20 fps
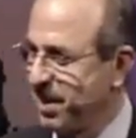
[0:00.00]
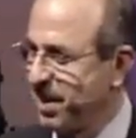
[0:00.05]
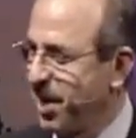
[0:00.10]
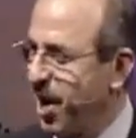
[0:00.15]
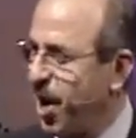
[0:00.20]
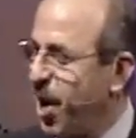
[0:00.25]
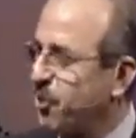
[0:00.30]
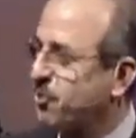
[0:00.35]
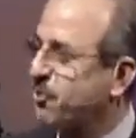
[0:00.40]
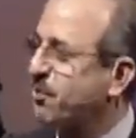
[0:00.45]

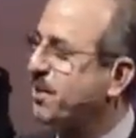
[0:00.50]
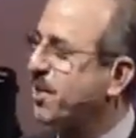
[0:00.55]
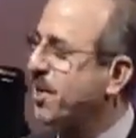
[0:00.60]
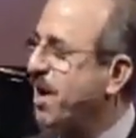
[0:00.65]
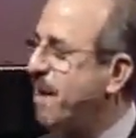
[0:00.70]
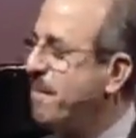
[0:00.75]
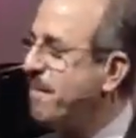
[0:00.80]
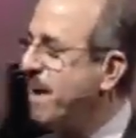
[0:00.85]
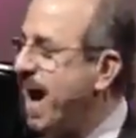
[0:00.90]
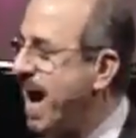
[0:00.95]
How to
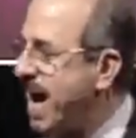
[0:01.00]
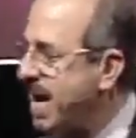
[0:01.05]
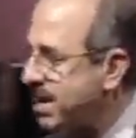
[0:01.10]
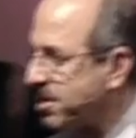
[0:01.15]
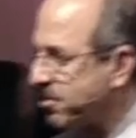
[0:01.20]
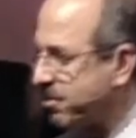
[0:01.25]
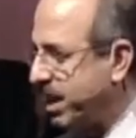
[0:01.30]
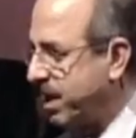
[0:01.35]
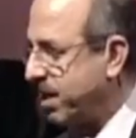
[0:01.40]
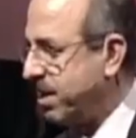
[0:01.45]
become
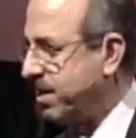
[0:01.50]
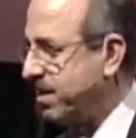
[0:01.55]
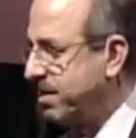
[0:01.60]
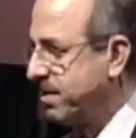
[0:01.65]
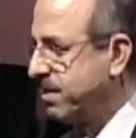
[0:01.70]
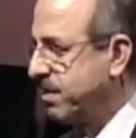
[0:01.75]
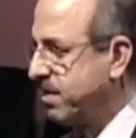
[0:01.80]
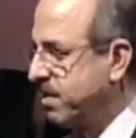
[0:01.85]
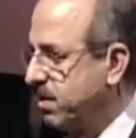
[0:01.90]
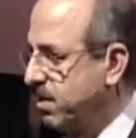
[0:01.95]
angry.
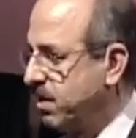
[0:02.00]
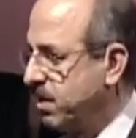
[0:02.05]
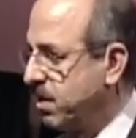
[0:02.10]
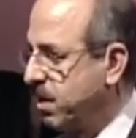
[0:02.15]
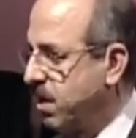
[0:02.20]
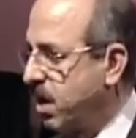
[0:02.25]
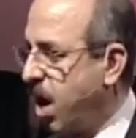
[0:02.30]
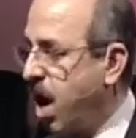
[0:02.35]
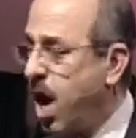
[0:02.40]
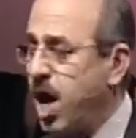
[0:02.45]

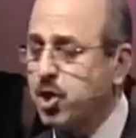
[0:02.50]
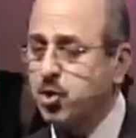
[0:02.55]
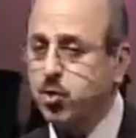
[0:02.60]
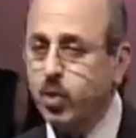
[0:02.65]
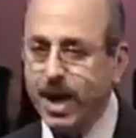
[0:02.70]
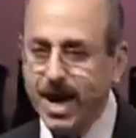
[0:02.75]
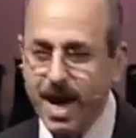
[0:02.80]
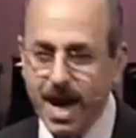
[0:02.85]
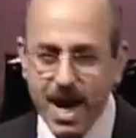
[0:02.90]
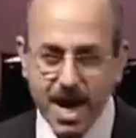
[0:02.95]
How to
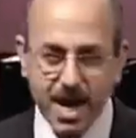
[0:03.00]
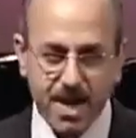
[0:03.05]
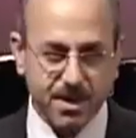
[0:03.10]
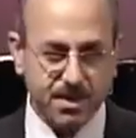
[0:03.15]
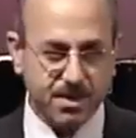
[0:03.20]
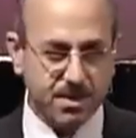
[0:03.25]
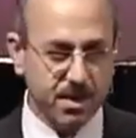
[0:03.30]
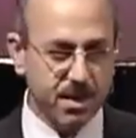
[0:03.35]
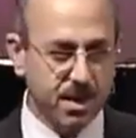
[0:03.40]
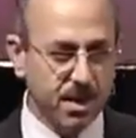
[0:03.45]

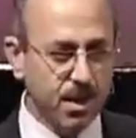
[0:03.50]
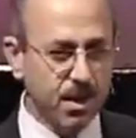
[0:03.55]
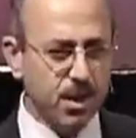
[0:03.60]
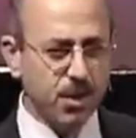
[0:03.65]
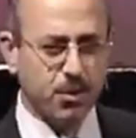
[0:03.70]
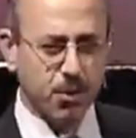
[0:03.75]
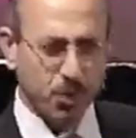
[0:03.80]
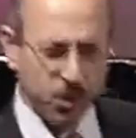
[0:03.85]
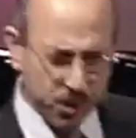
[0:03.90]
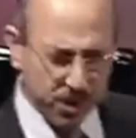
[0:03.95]
hate.
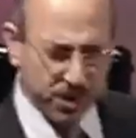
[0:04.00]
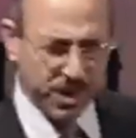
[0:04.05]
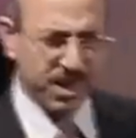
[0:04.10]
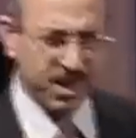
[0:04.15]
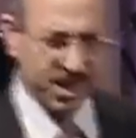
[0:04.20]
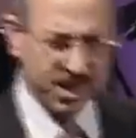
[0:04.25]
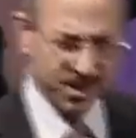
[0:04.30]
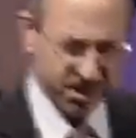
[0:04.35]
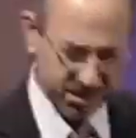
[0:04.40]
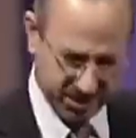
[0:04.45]
Do you
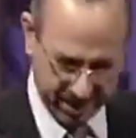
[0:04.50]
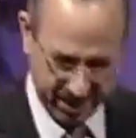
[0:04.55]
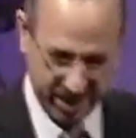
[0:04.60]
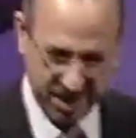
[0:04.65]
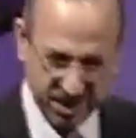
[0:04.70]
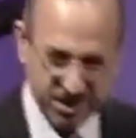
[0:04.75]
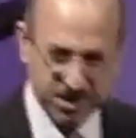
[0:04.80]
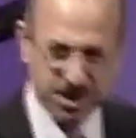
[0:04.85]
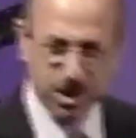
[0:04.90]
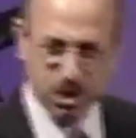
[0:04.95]
think it's
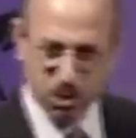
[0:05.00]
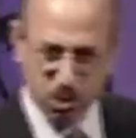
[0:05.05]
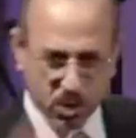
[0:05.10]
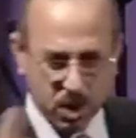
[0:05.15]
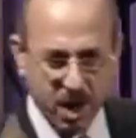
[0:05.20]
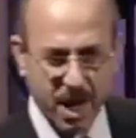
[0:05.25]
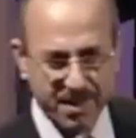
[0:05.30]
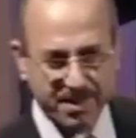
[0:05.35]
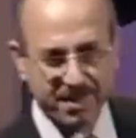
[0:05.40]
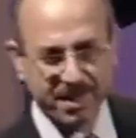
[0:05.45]
easy to
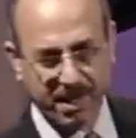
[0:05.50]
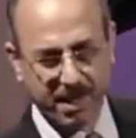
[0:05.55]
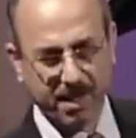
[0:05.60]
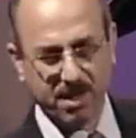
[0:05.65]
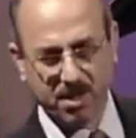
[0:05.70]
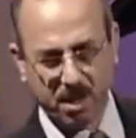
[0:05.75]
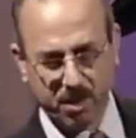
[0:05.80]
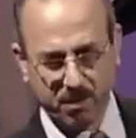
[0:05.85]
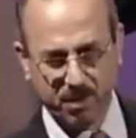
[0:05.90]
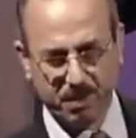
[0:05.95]
cut the head
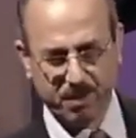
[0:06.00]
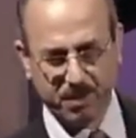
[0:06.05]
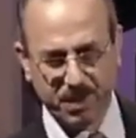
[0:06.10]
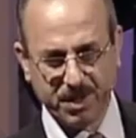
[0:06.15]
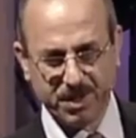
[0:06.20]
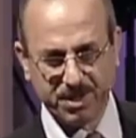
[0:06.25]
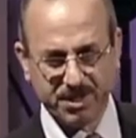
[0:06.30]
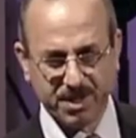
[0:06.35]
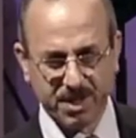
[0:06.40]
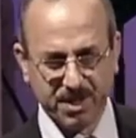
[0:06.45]
of a
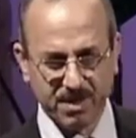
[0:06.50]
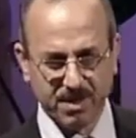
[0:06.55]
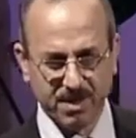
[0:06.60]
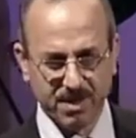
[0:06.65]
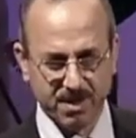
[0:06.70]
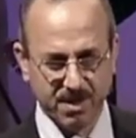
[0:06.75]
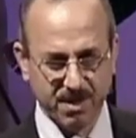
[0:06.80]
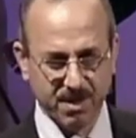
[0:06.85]
person?